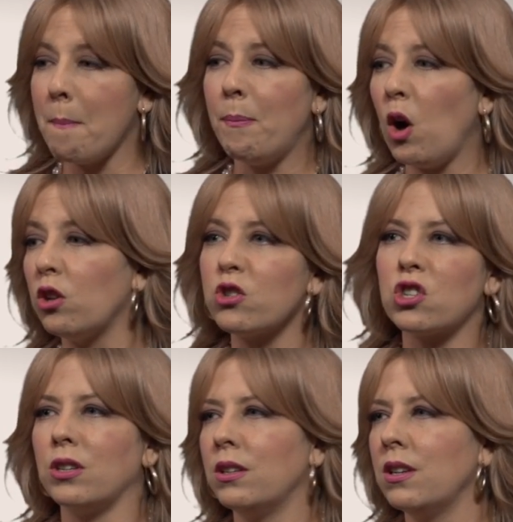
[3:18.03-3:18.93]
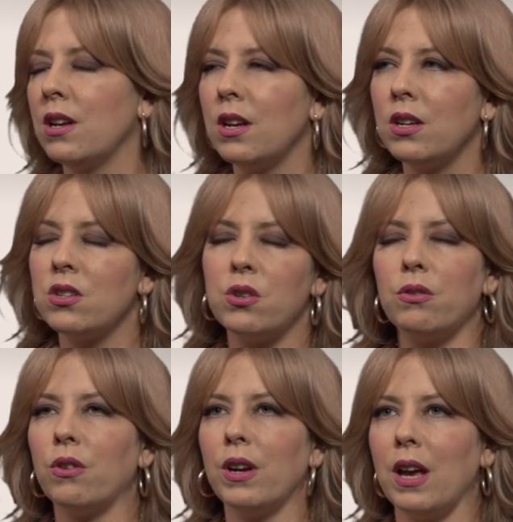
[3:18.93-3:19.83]
compulsion
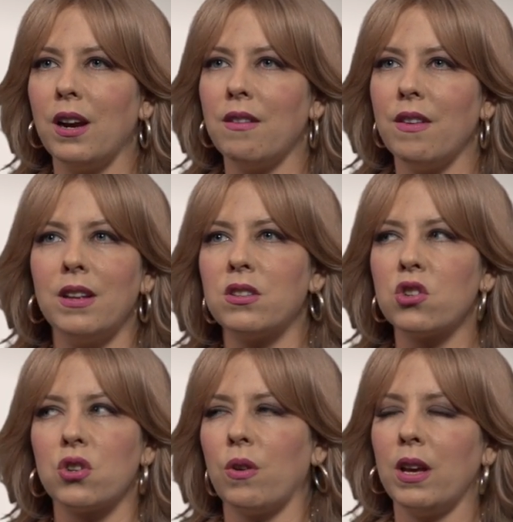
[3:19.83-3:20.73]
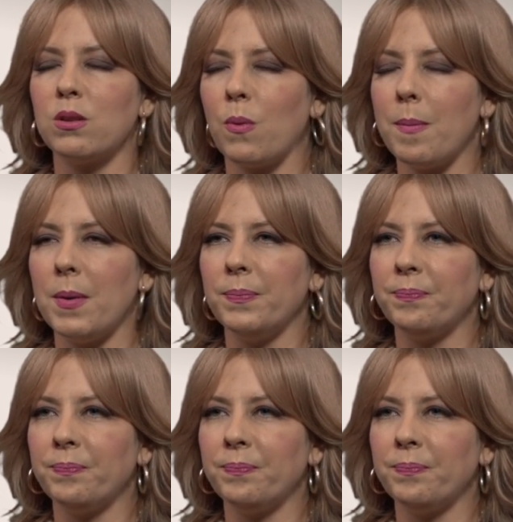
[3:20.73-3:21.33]
to create an event to showcase women.